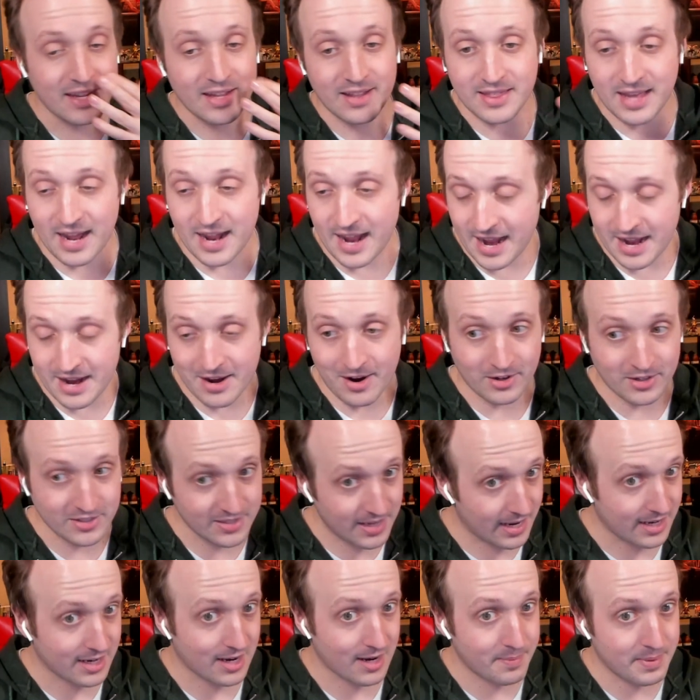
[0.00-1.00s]
that Einar is
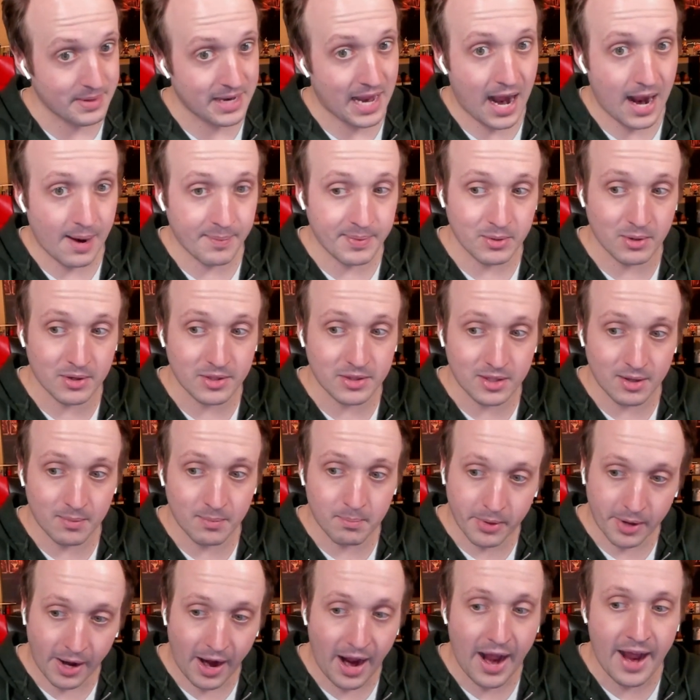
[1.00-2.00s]
not going to be happy with them,
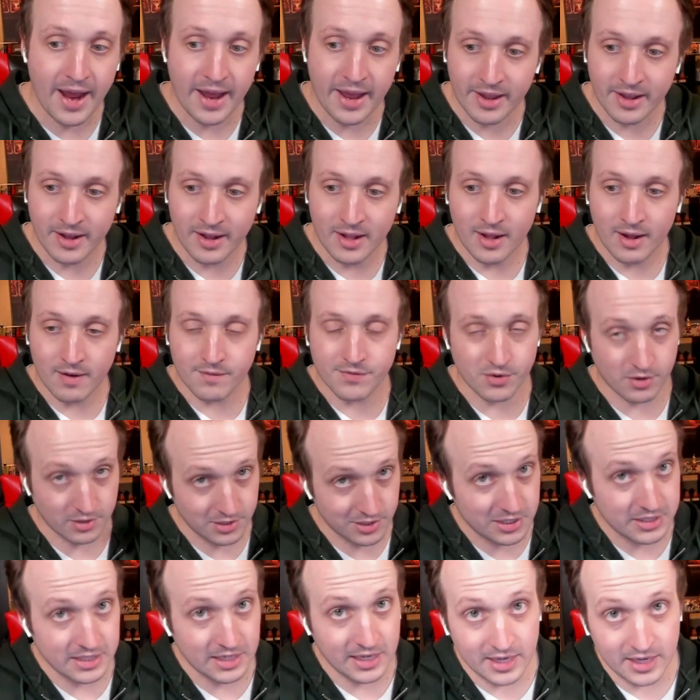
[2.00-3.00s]
but I
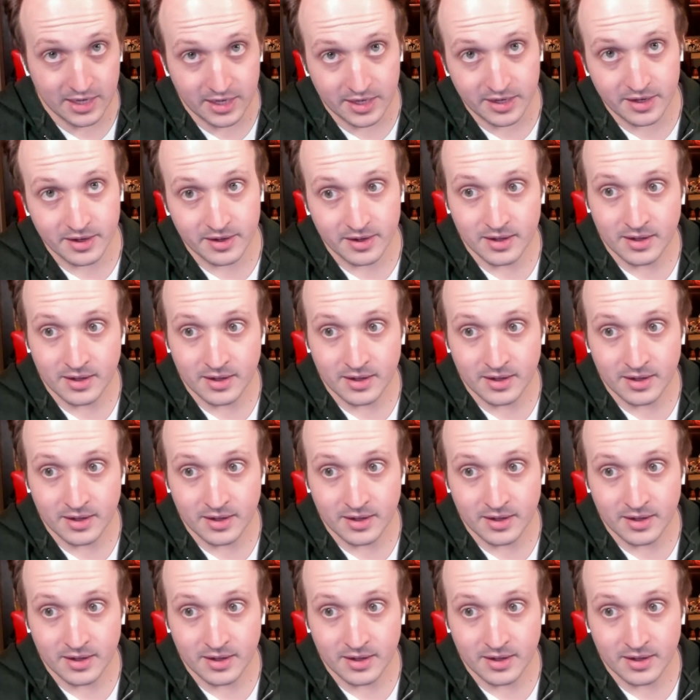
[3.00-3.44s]
foresee